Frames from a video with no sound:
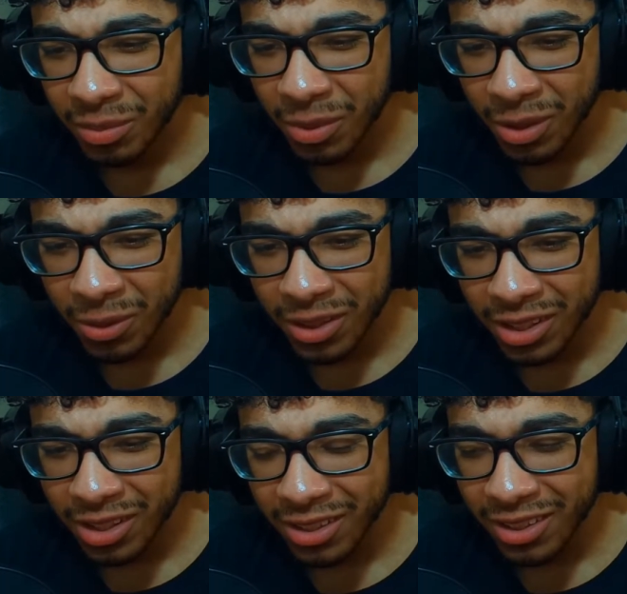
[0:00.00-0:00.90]
Bro, I
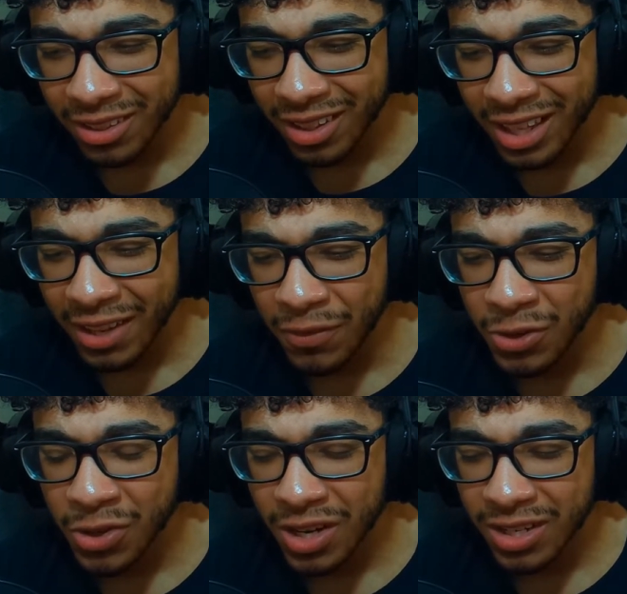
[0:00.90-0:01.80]
think, like, if
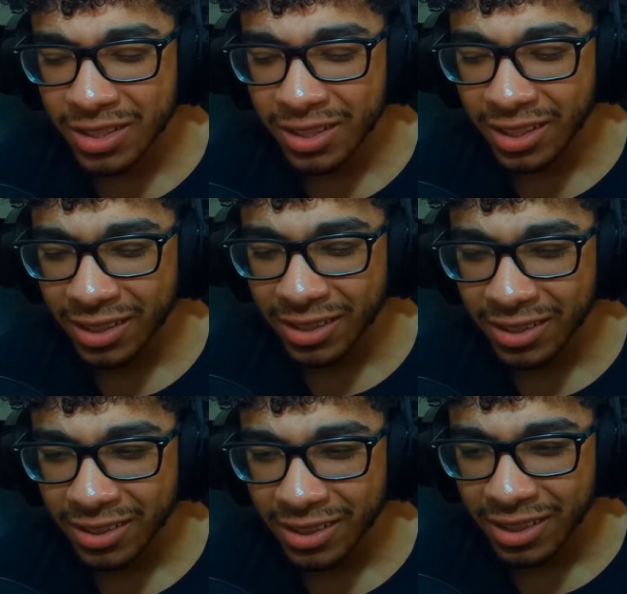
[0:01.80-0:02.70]
you're trying to, like,
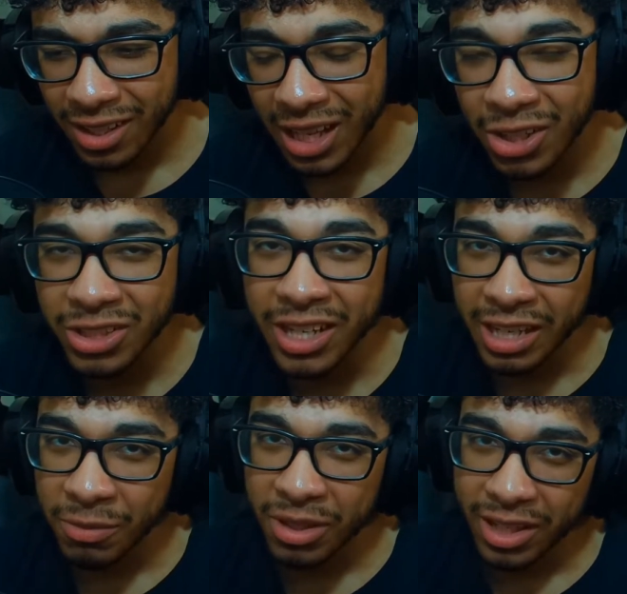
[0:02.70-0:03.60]
I understand
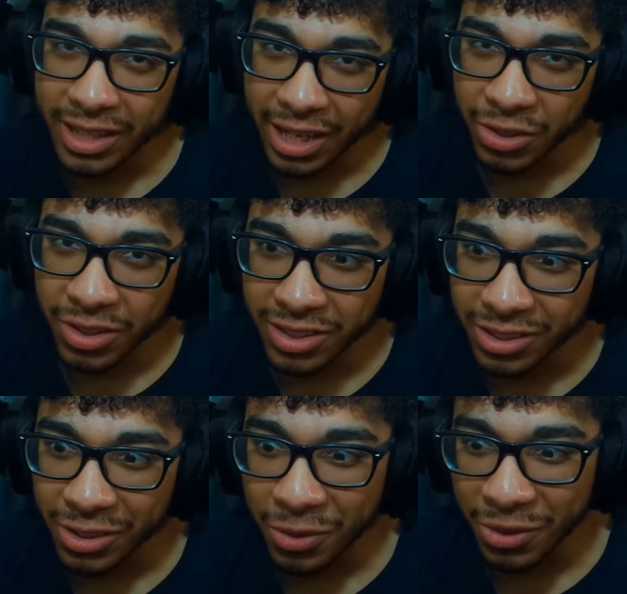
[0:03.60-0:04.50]
it could be, like, dangerous
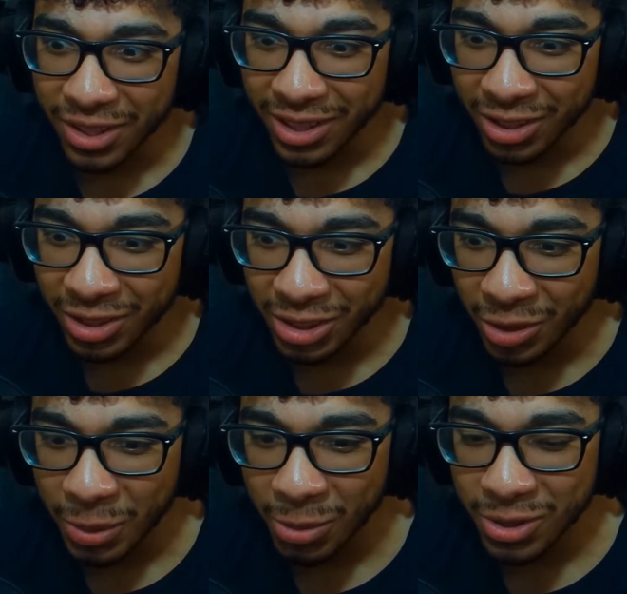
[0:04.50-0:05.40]
because, you know, literally
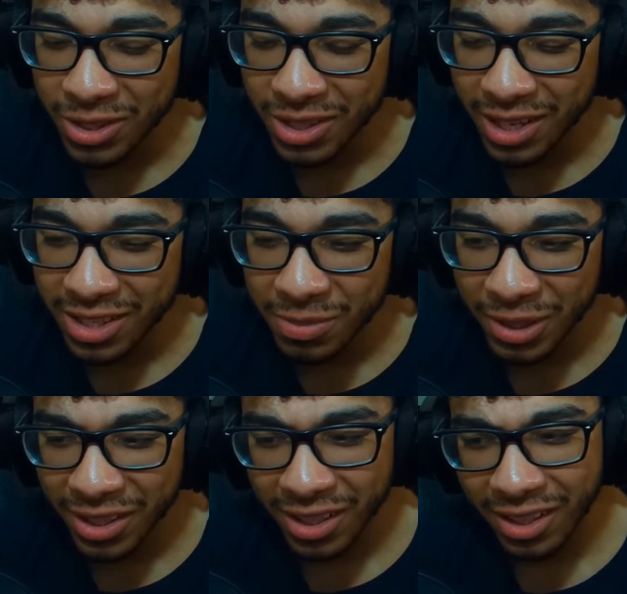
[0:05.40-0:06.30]
turning people into titans,
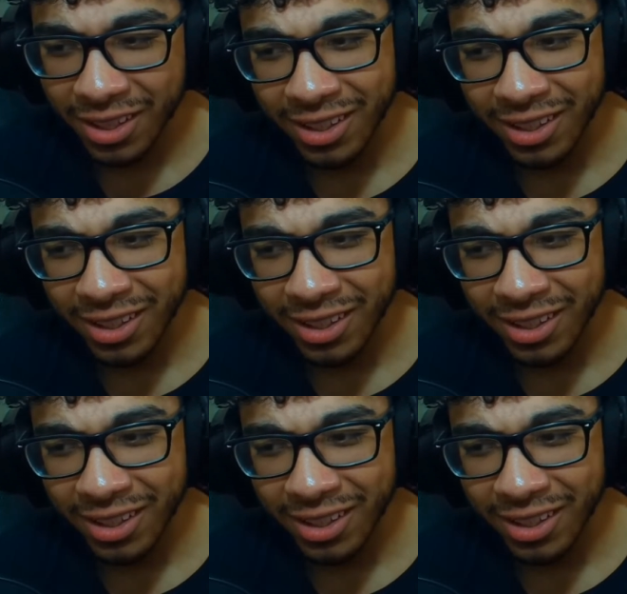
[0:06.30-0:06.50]
but, like,